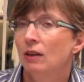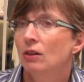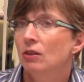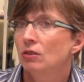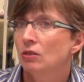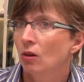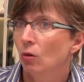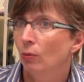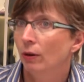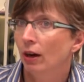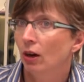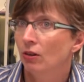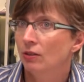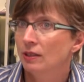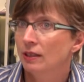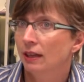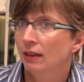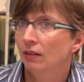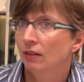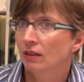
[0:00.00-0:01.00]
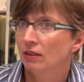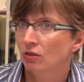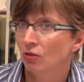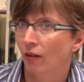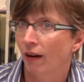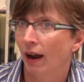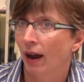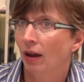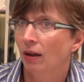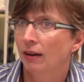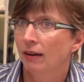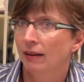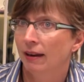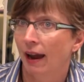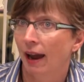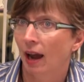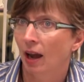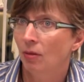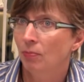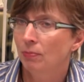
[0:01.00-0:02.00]
So we are seeing this
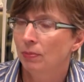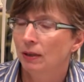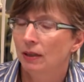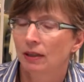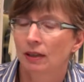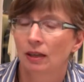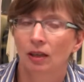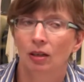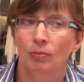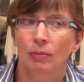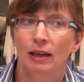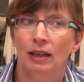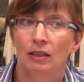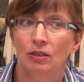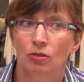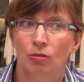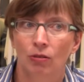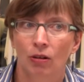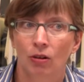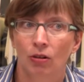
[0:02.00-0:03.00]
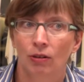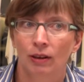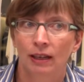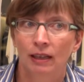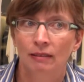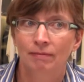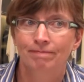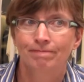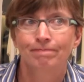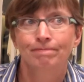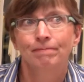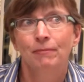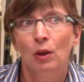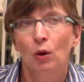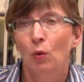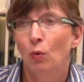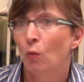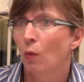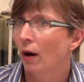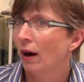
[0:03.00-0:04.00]
gap, it's growing.
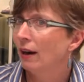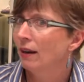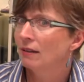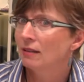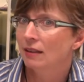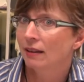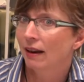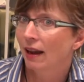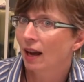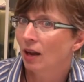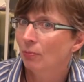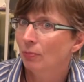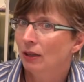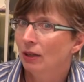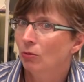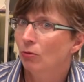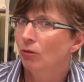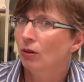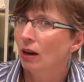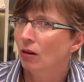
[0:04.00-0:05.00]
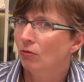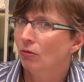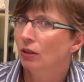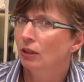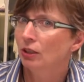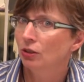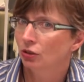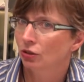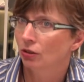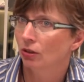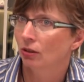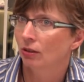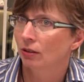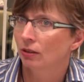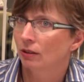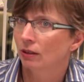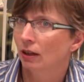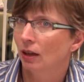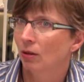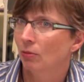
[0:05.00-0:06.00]
Why is it happening? We're not really sure.
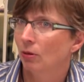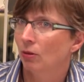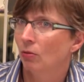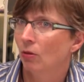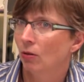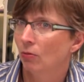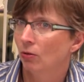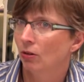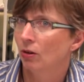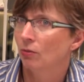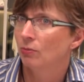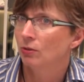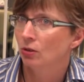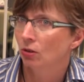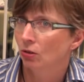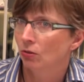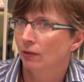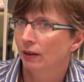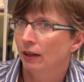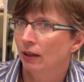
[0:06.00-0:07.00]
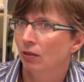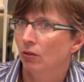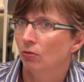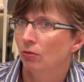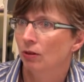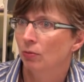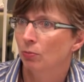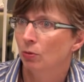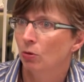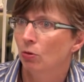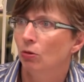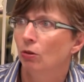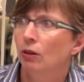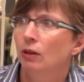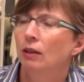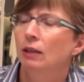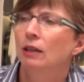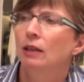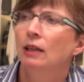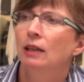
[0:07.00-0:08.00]
I mean, what we're observing in the
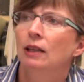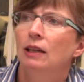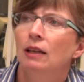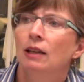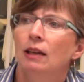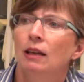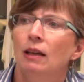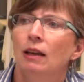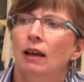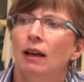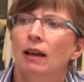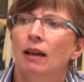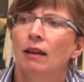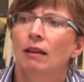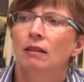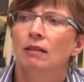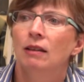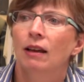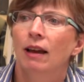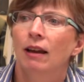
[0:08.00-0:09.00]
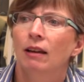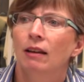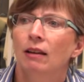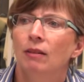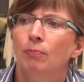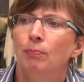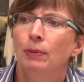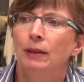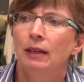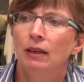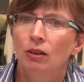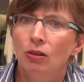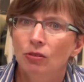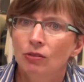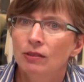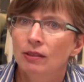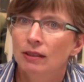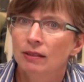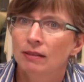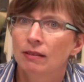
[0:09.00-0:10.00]
report is that it
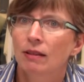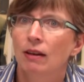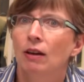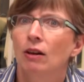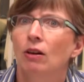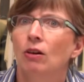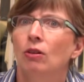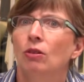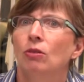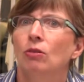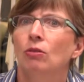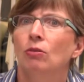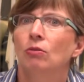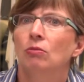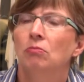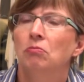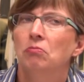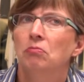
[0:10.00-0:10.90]
appears as though